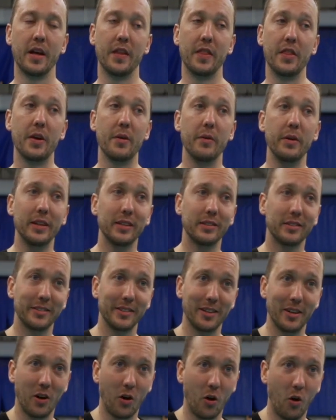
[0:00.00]
There is
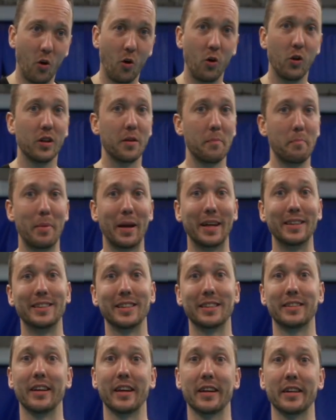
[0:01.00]
all the
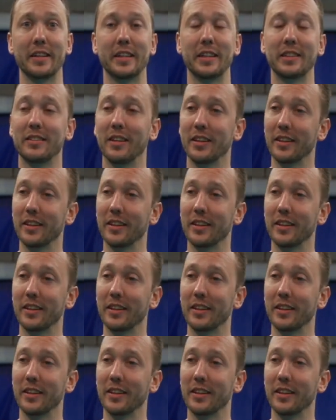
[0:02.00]
basic techniques,